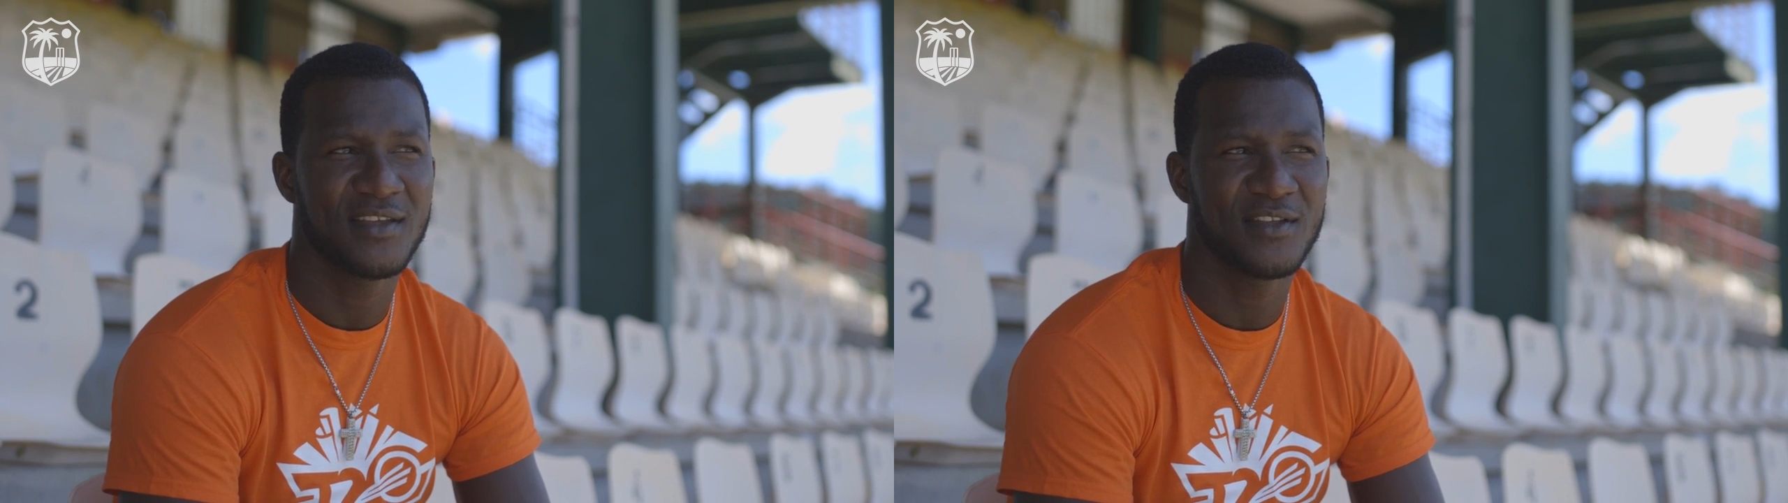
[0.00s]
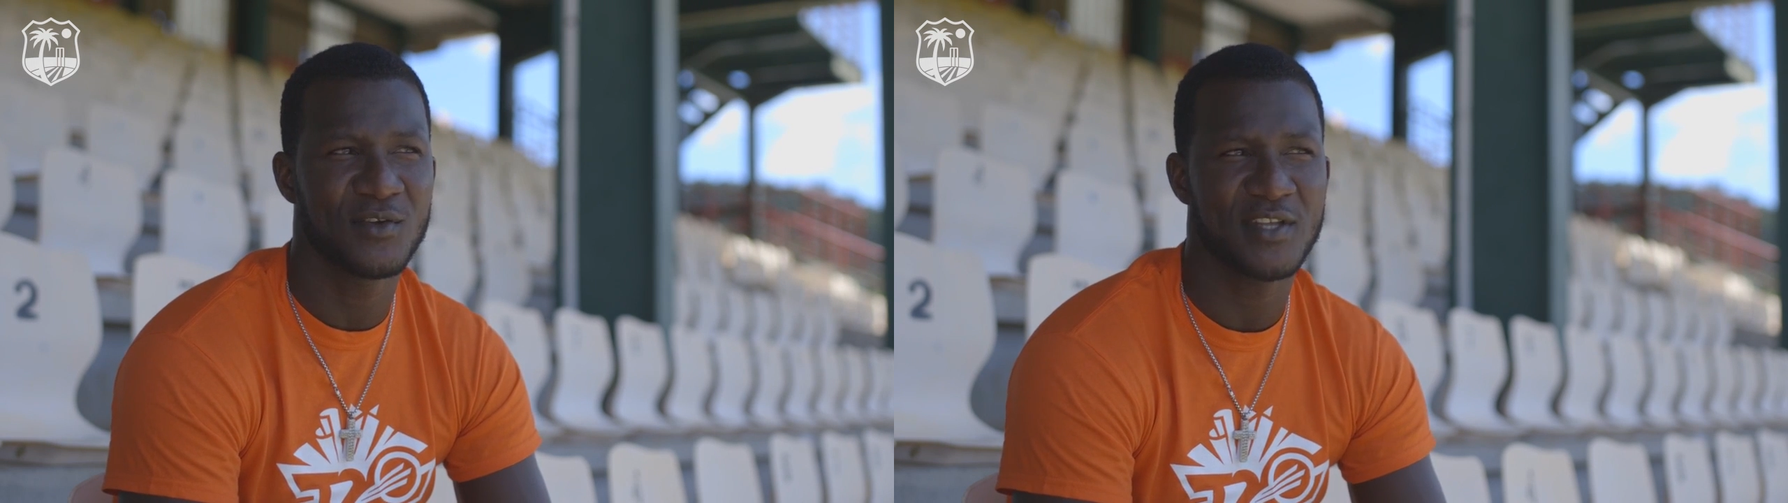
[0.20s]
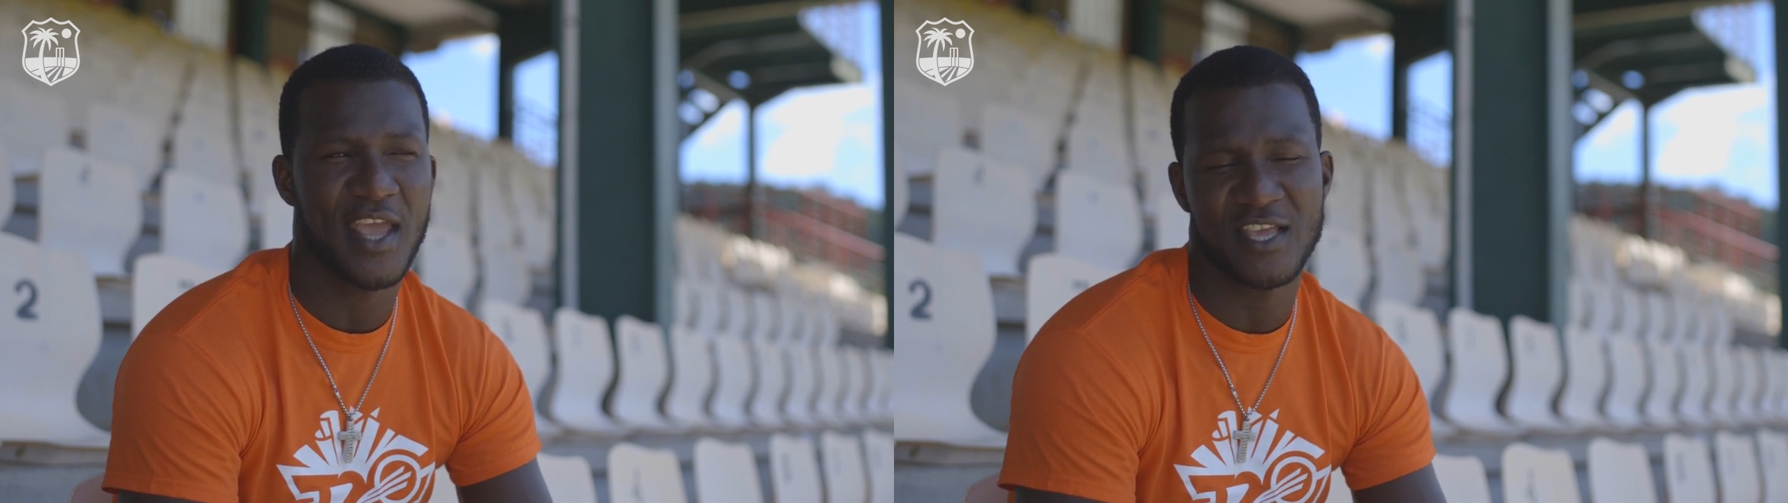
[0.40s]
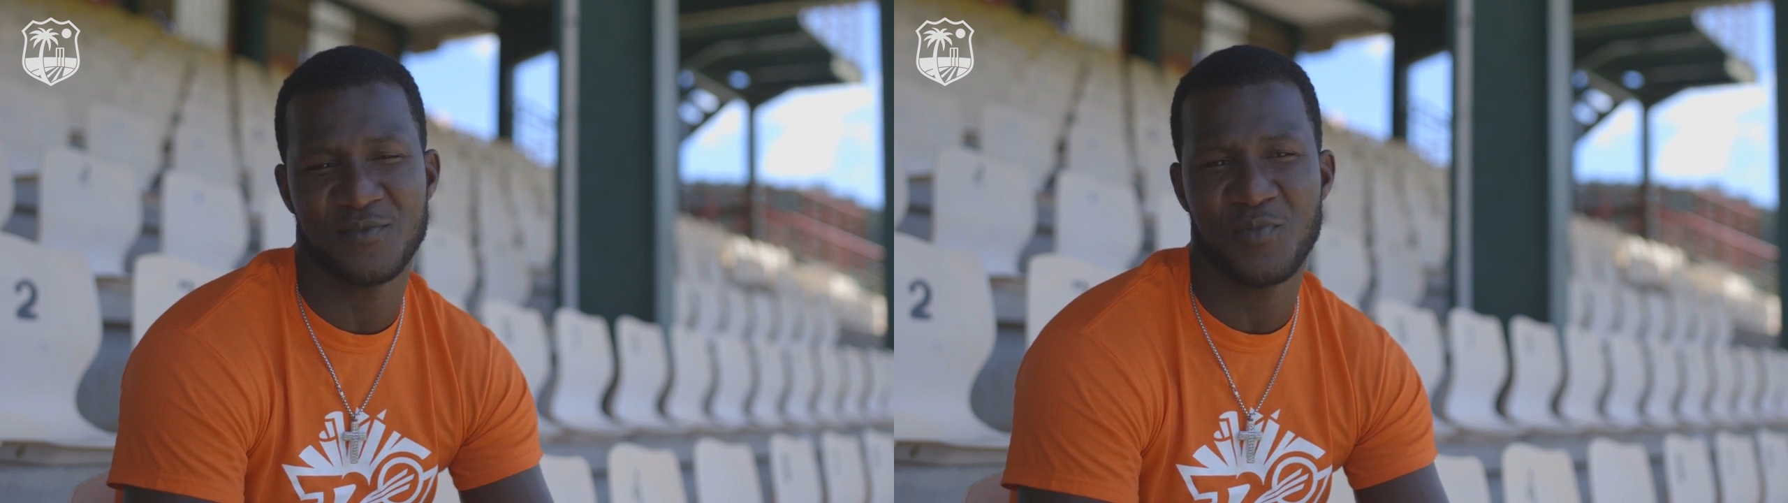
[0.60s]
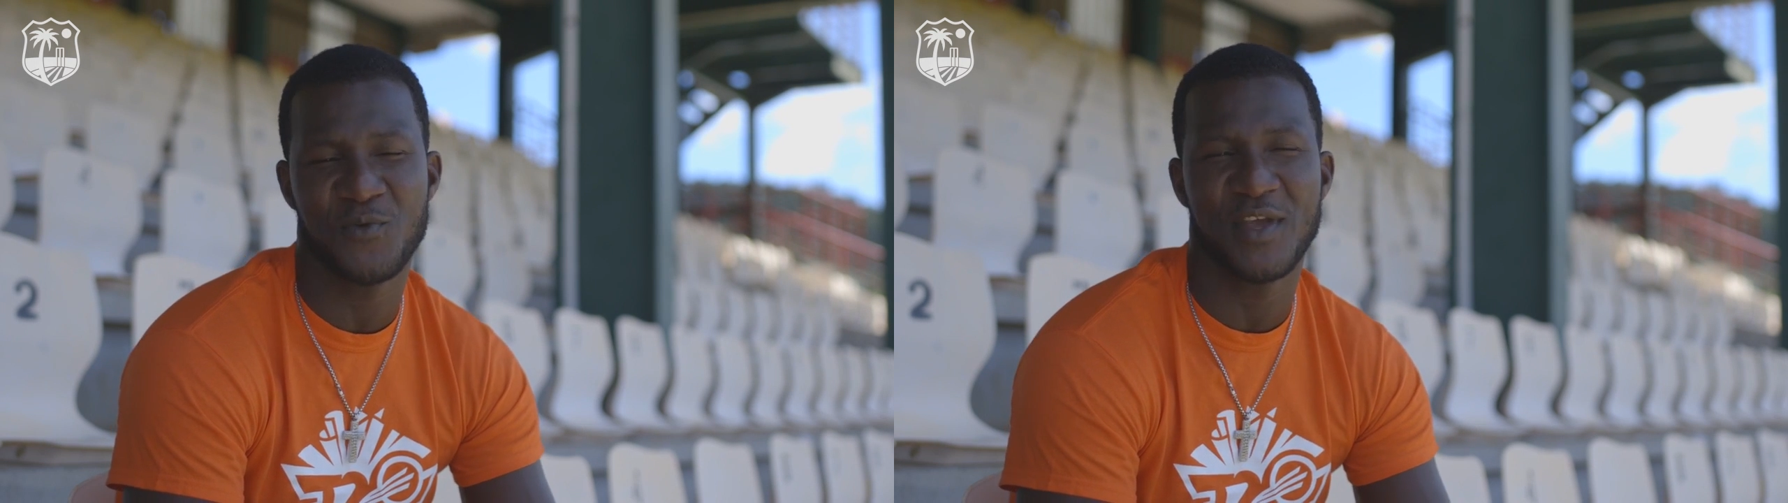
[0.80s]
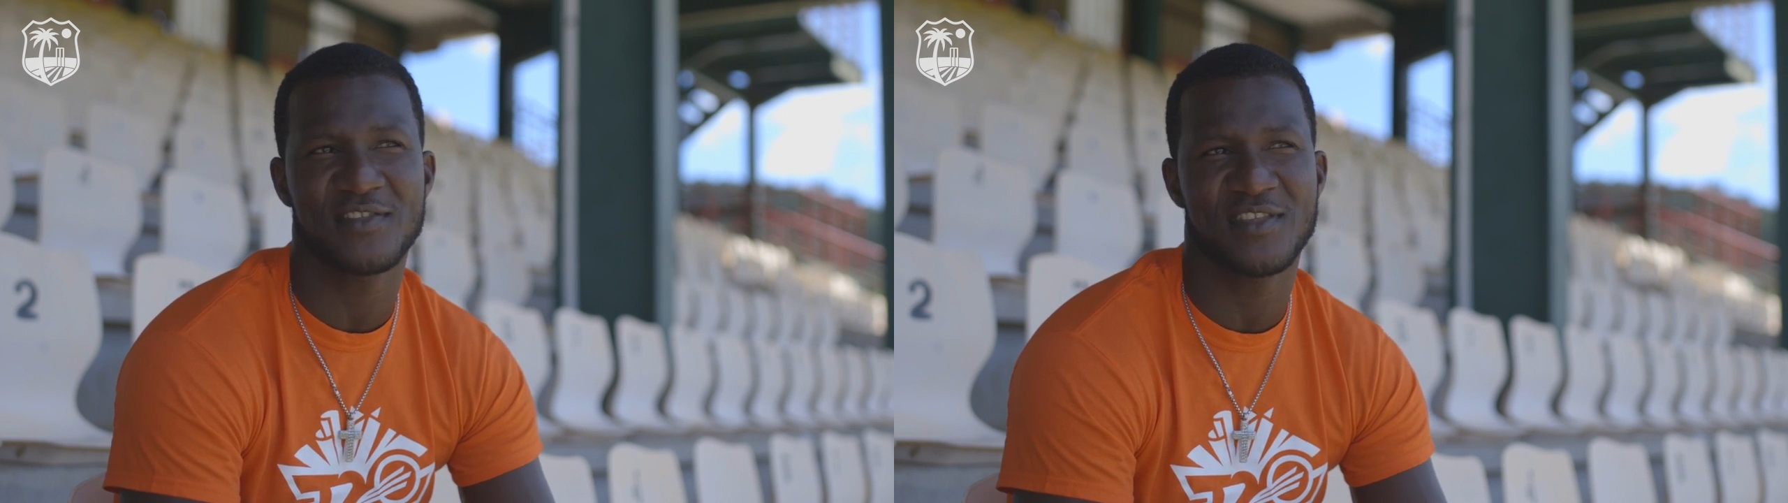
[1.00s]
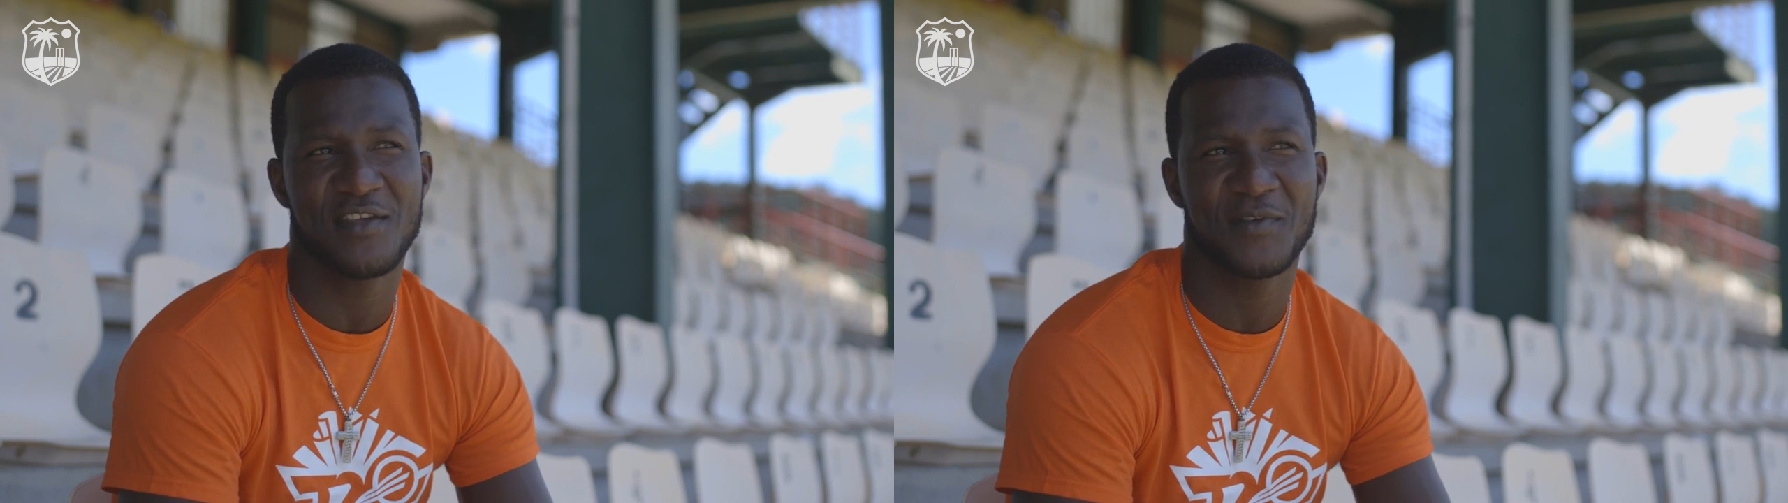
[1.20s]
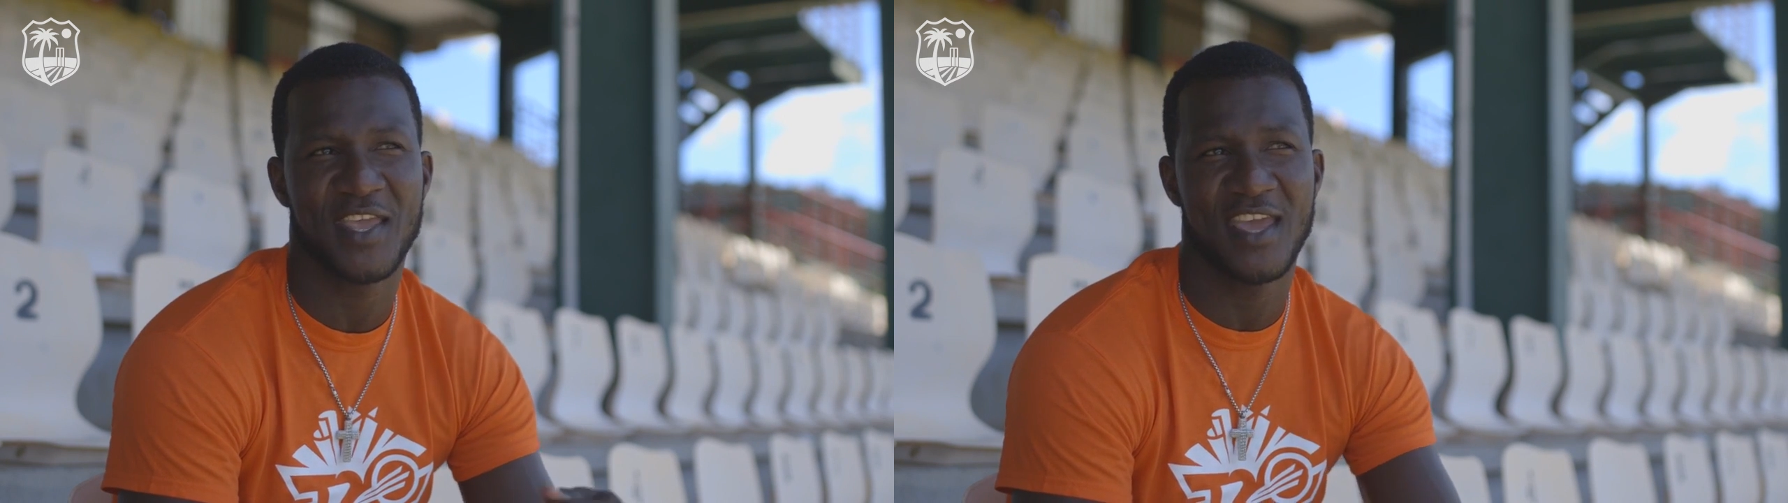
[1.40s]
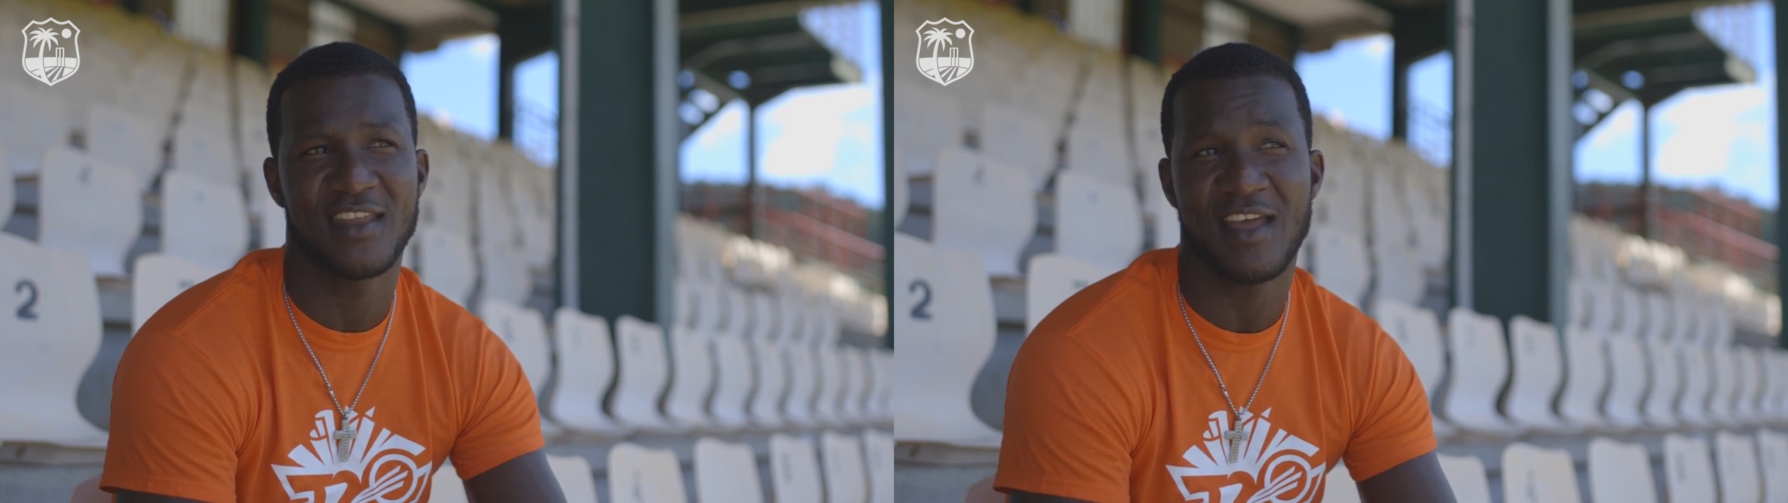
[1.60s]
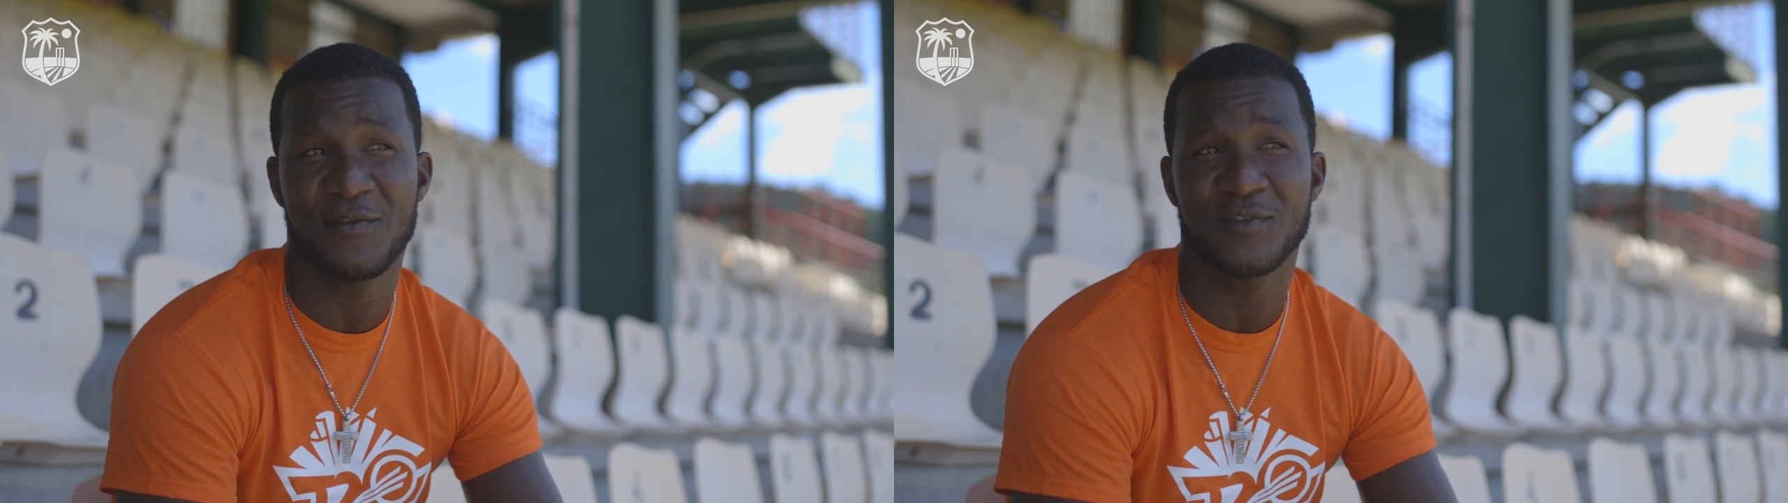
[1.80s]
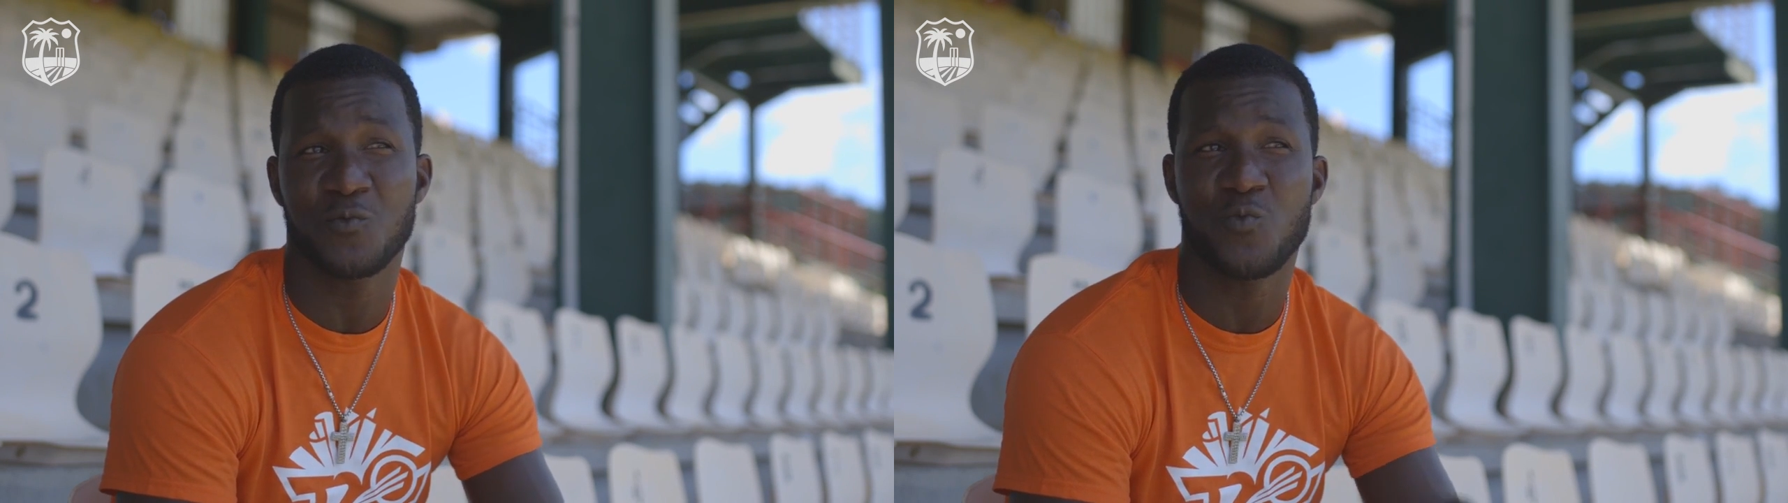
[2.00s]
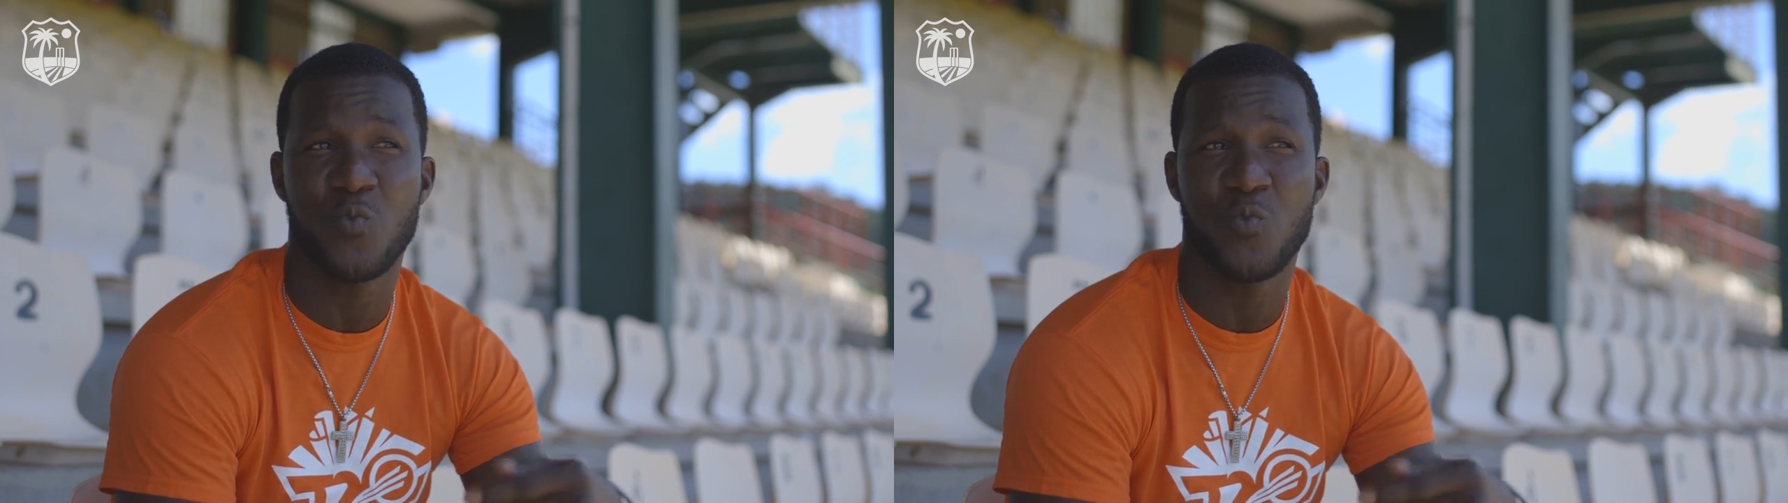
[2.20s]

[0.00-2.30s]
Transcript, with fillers: you know, the experience they've gained after